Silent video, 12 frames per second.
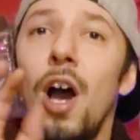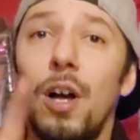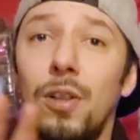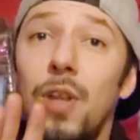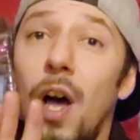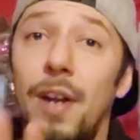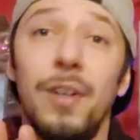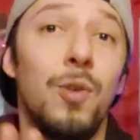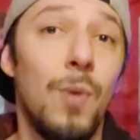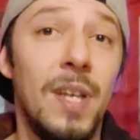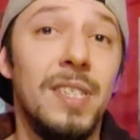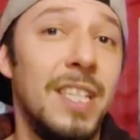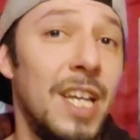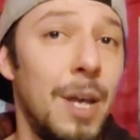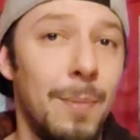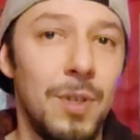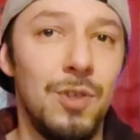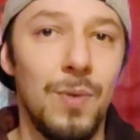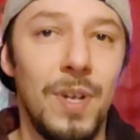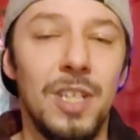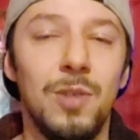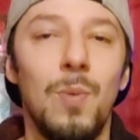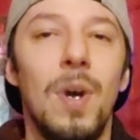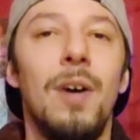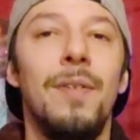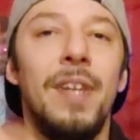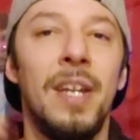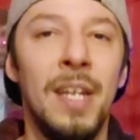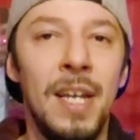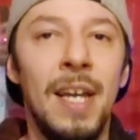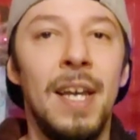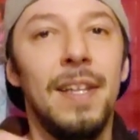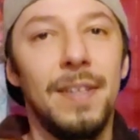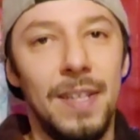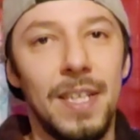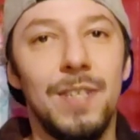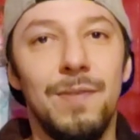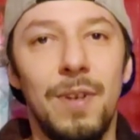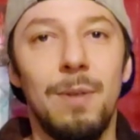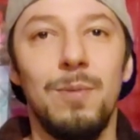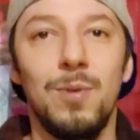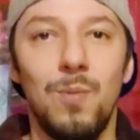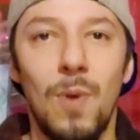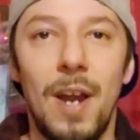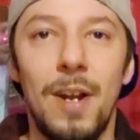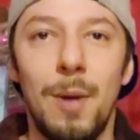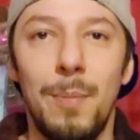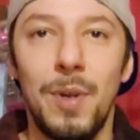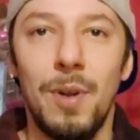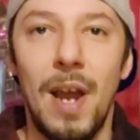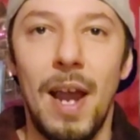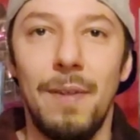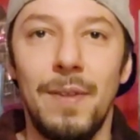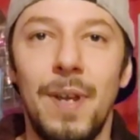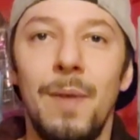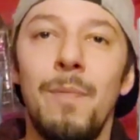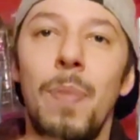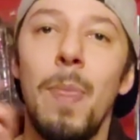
A lot of crazy imagery as well. Then this film's right up your alley.